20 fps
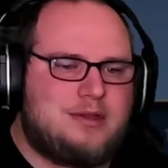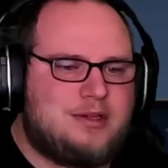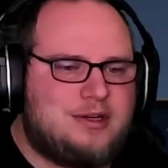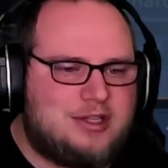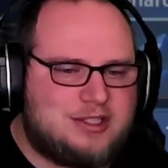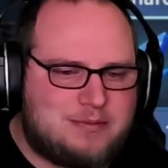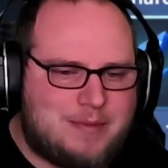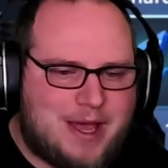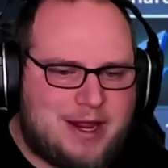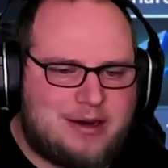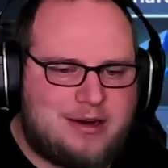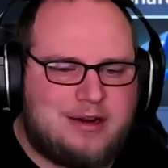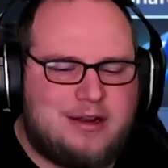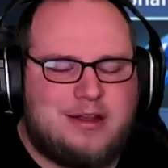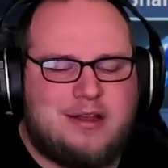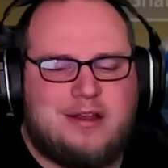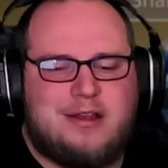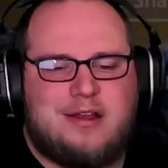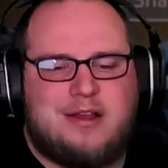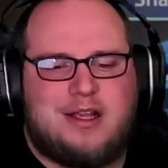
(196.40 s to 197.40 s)
Doesn't matter.
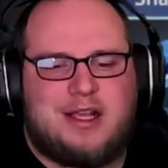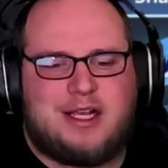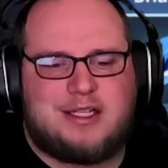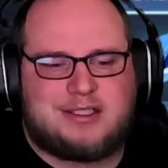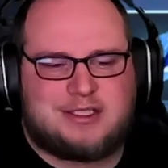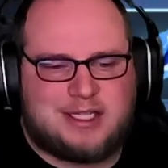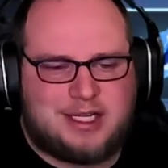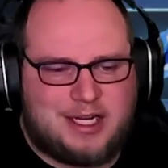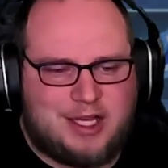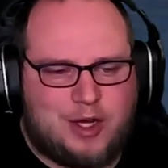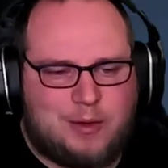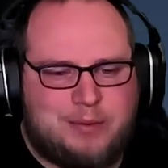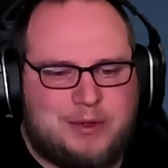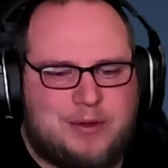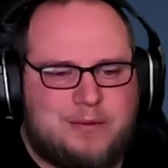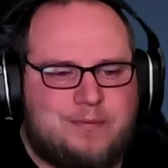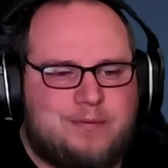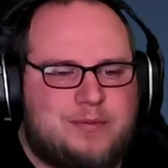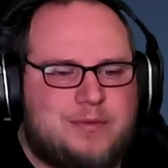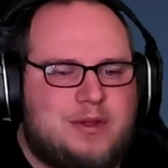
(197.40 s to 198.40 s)
It's gonna help you.
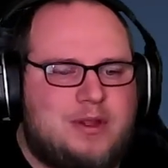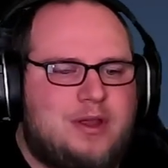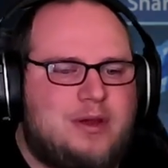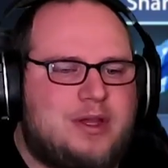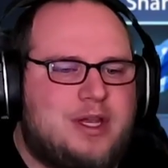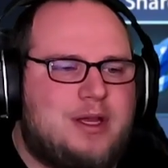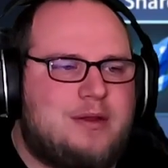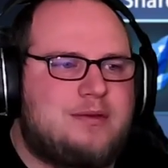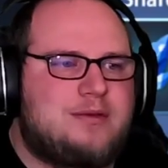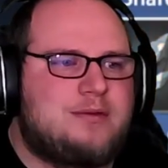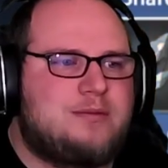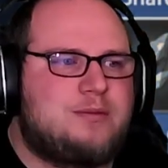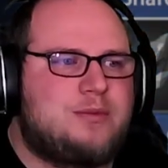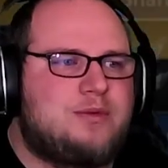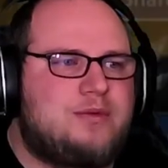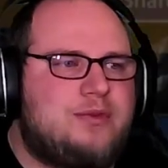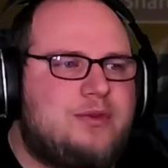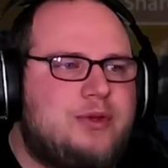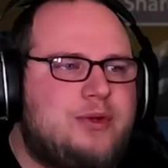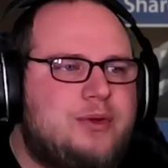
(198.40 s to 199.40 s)
Okay,
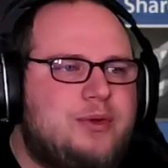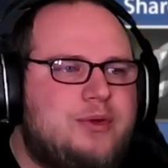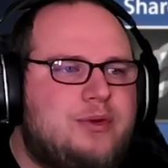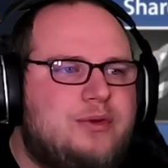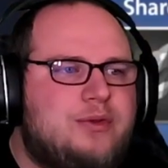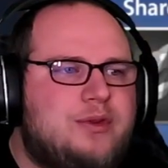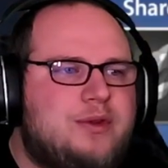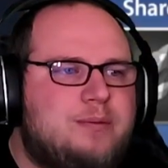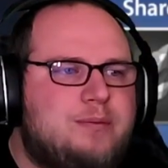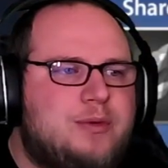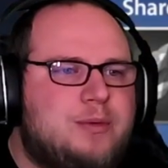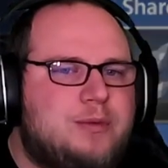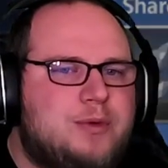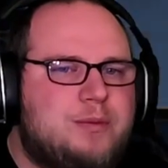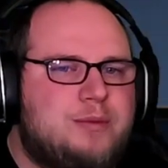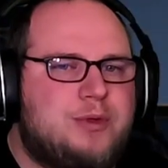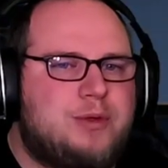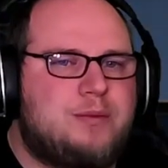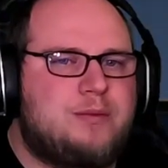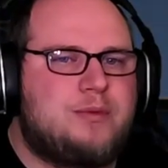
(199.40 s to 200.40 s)
move through. Boom,
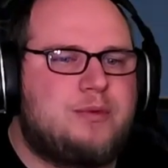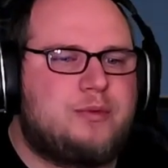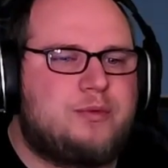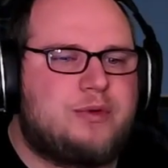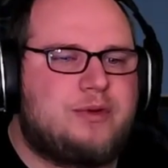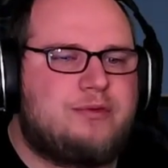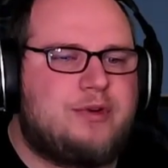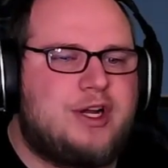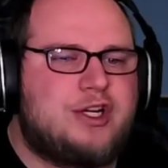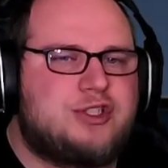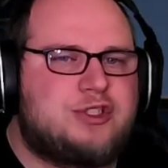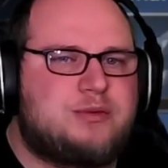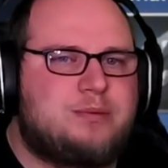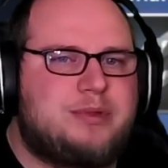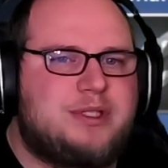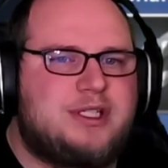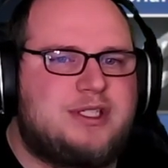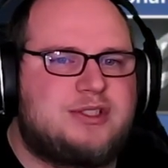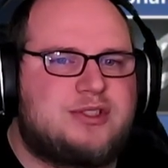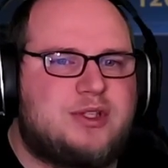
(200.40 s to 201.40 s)
boom, boom. Refresh,
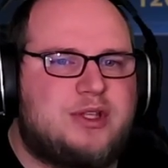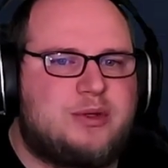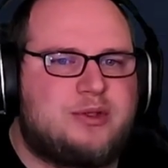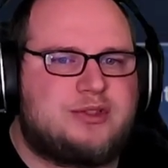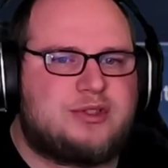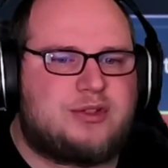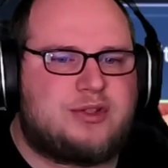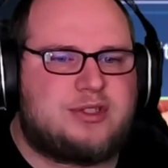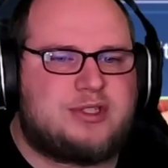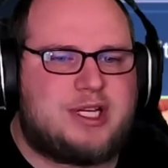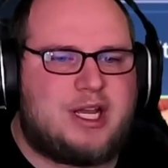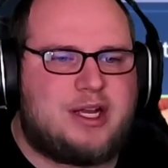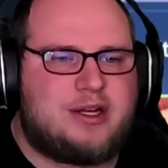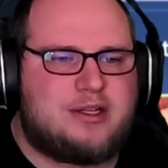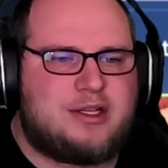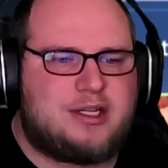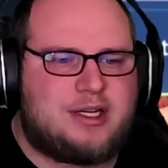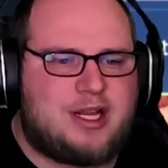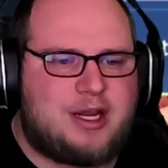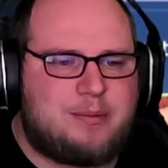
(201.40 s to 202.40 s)
please, so I can start the
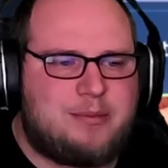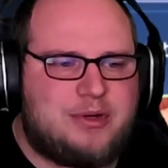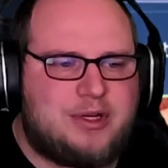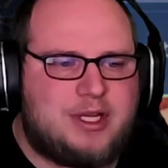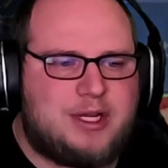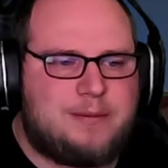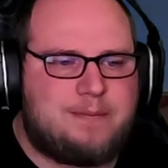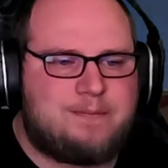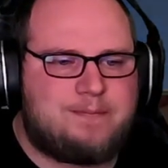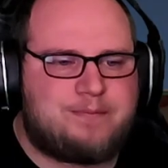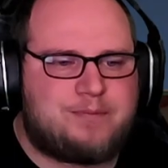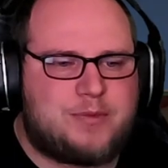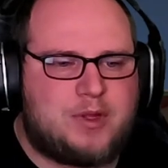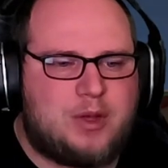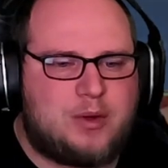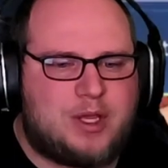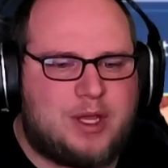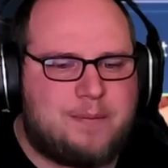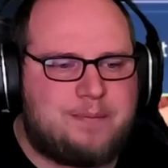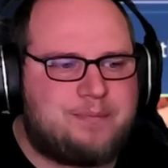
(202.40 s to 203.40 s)
timer again.
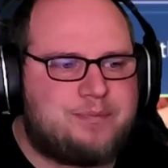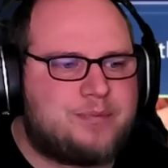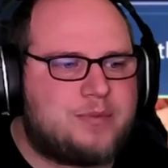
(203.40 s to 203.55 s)
Okay.